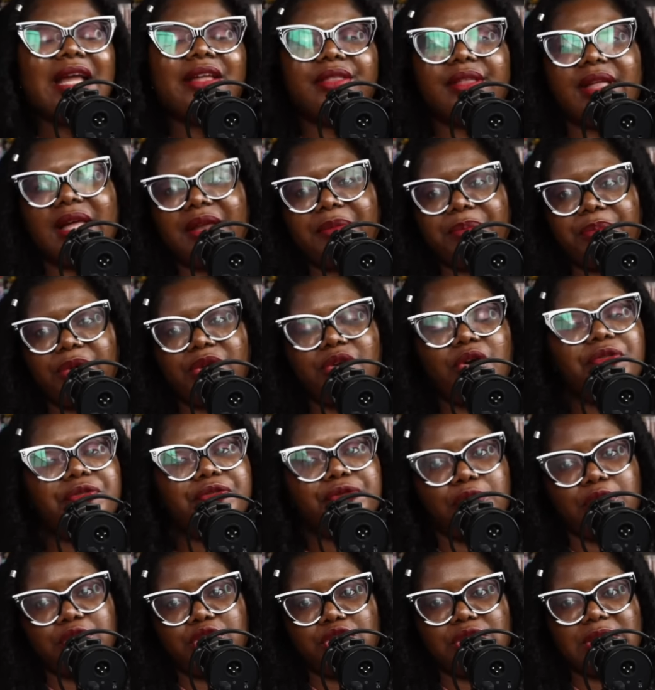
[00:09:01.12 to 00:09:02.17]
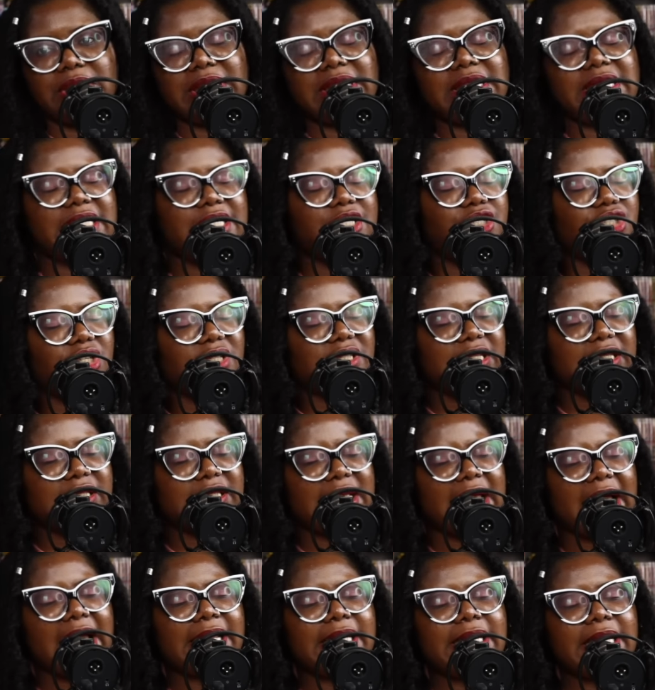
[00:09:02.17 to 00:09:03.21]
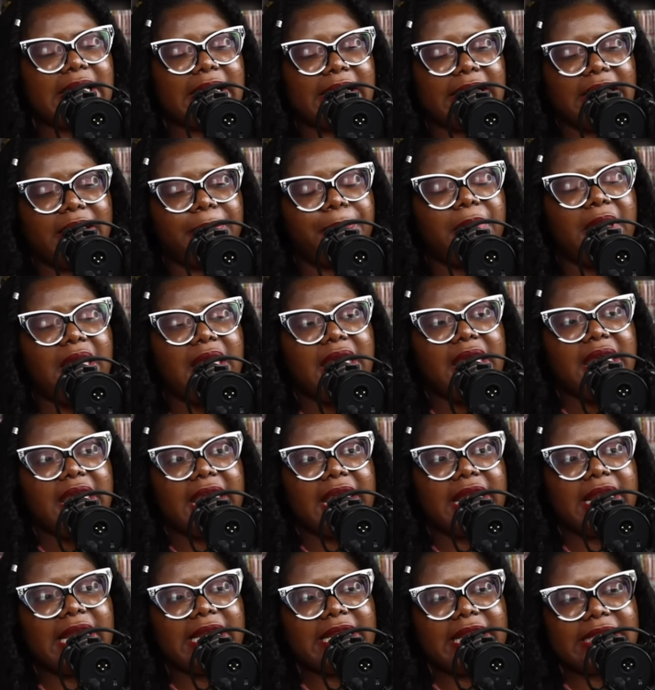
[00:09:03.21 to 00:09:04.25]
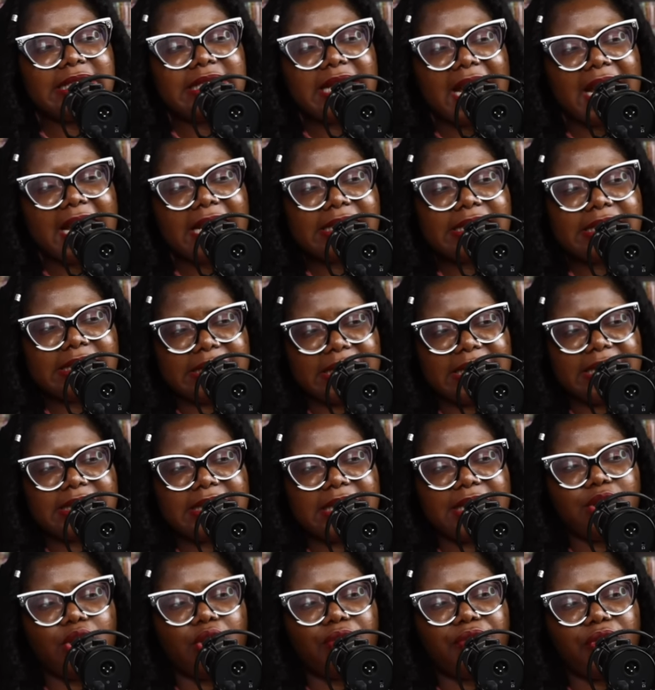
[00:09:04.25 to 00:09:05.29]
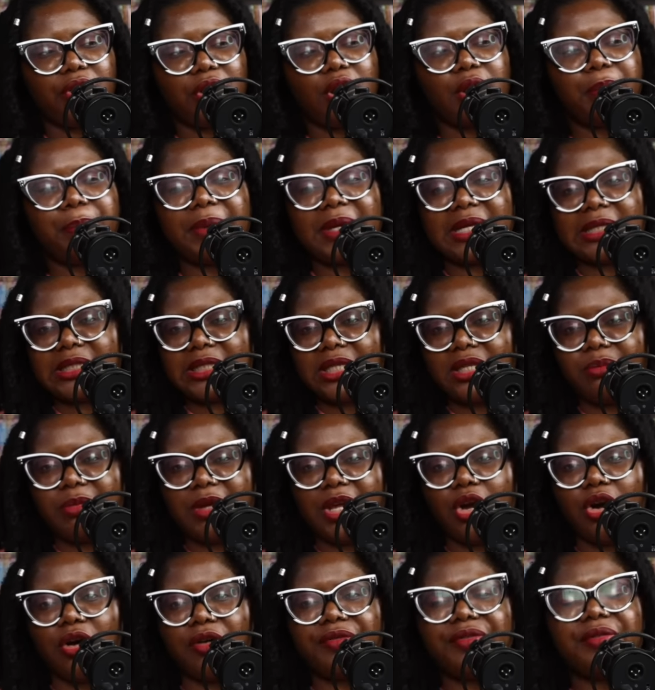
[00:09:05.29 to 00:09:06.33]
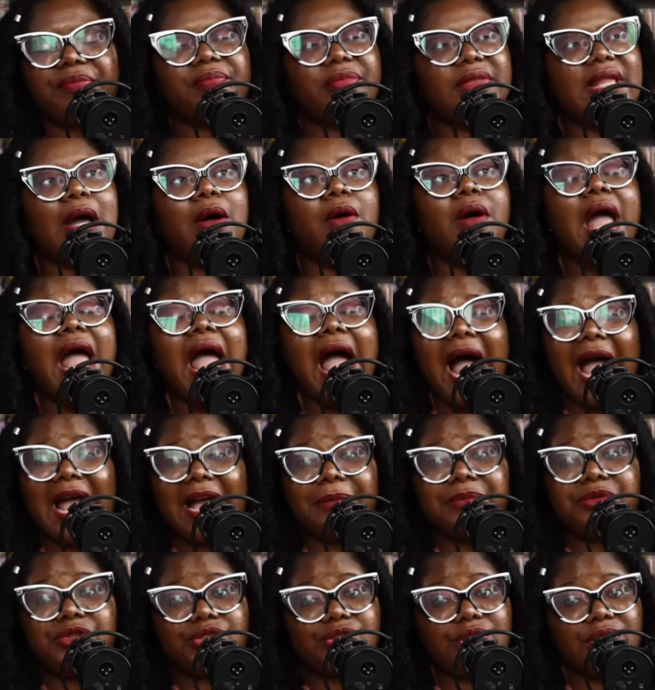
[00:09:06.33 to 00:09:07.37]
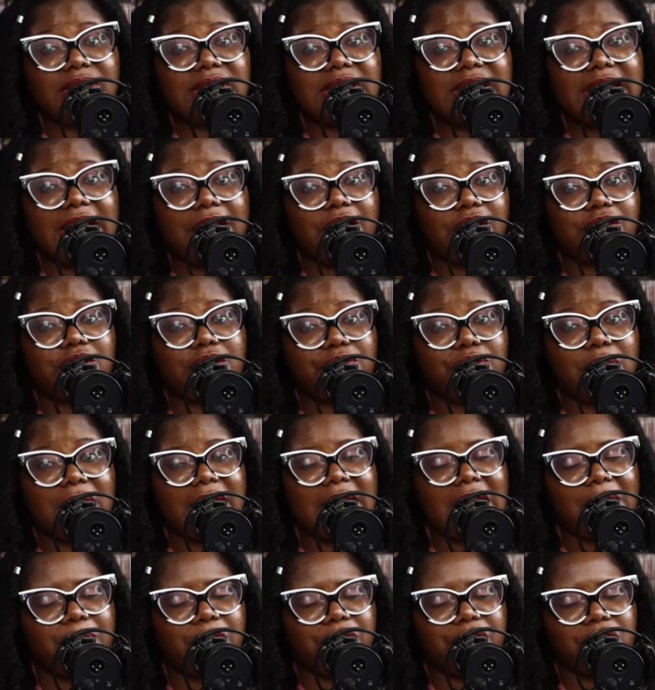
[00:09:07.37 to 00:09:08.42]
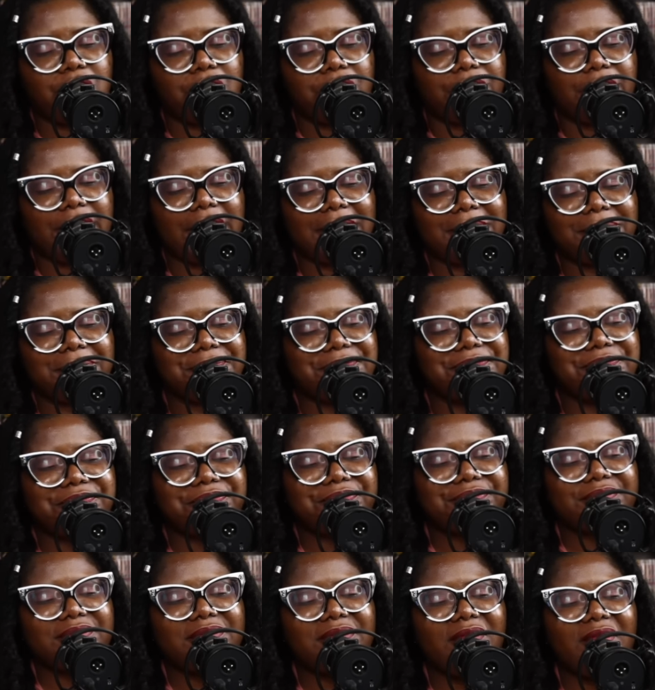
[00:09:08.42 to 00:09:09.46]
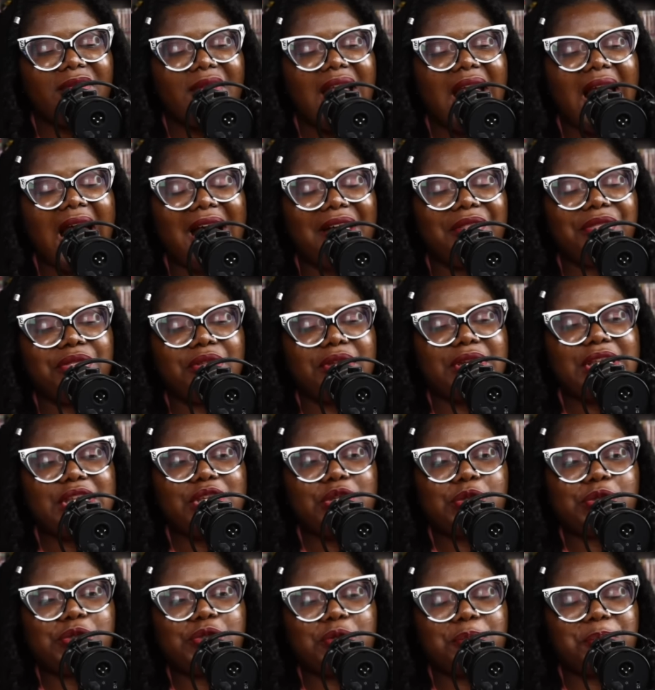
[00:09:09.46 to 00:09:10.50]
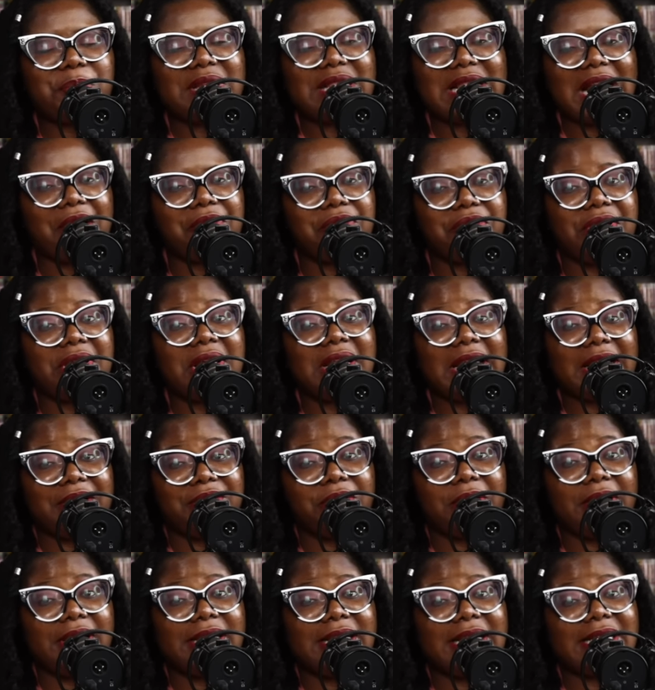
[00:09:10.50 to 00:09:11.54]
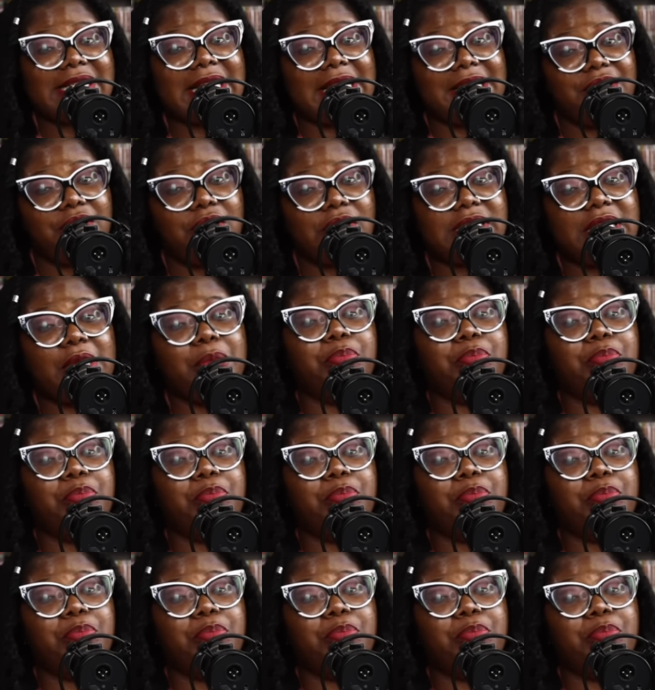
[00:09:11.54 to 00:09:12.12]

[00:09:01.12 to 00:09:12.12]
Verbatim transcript: that but unfortunately it's just a tiny clip in an entire season of her pissing me off now i am certain a lot of you are like bonoria Anthony used to be their royal annoyingness and he got a